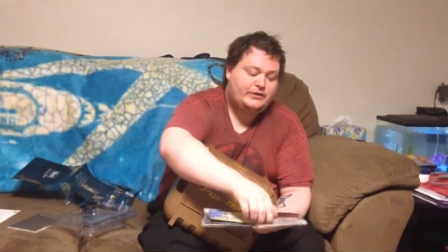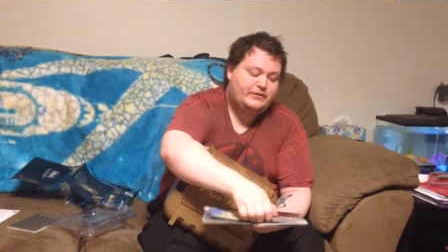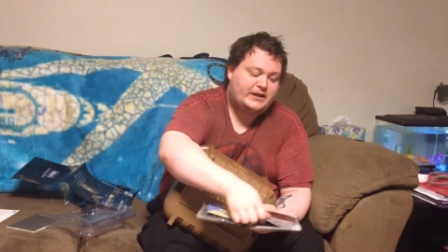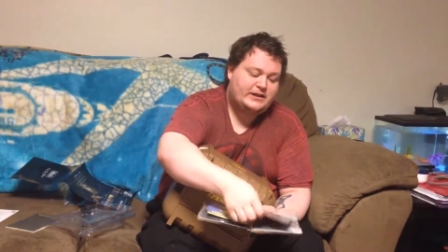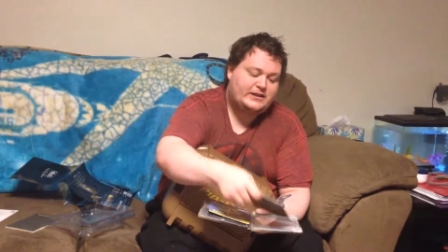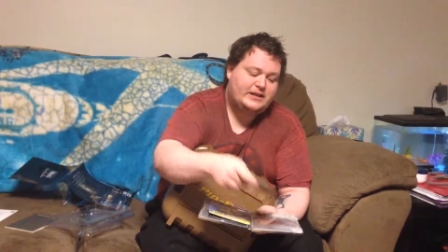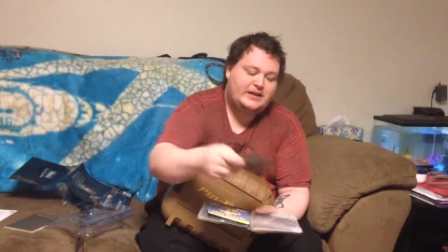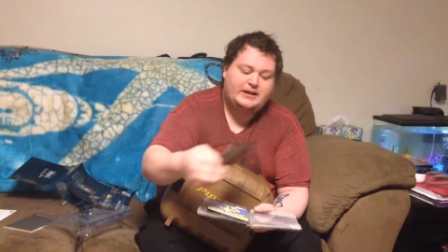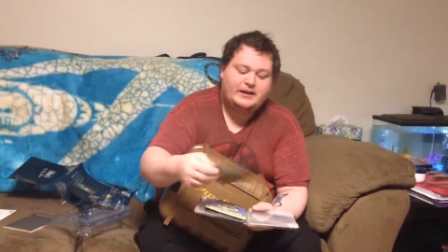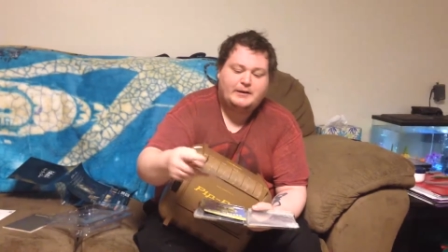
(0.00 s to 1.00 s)
You get
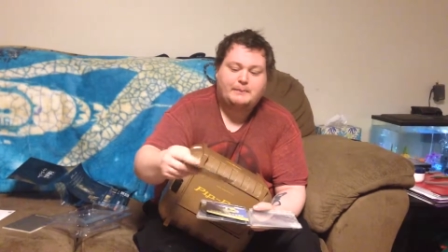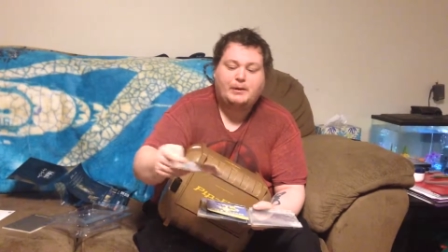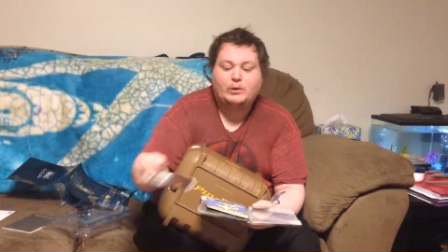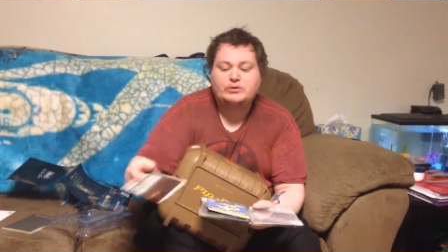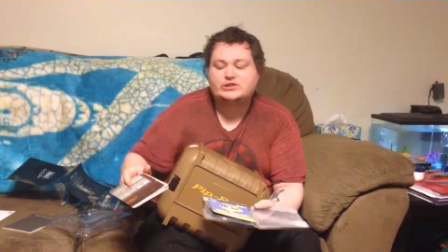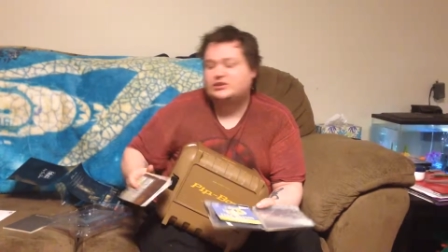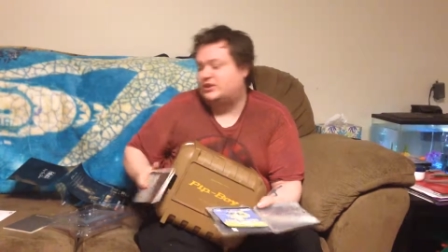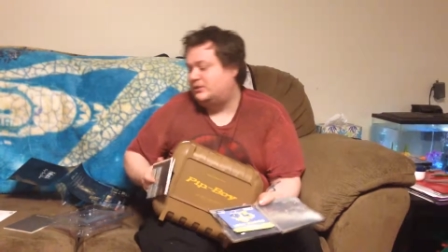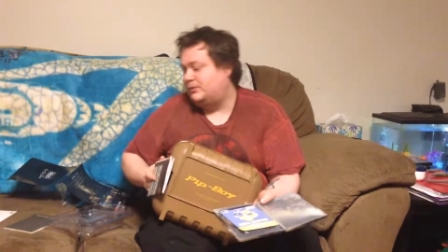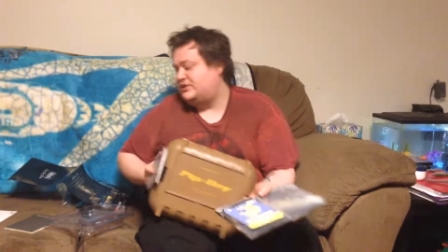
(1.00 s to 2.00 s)
the poster,